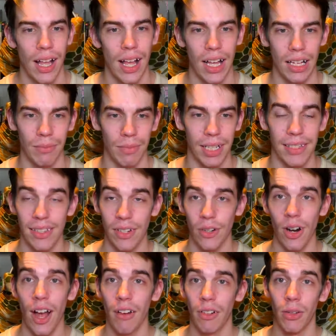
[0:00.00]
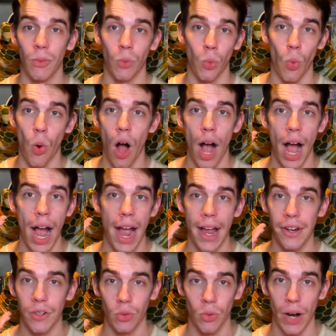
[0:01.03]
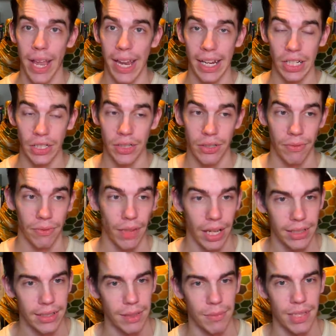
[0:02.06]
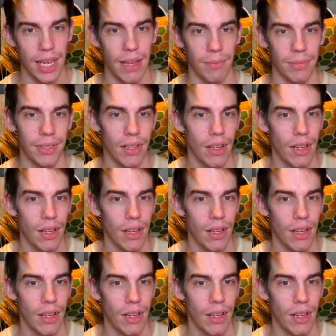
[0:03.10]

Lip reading: Because there are a wider range of like Tim Tams.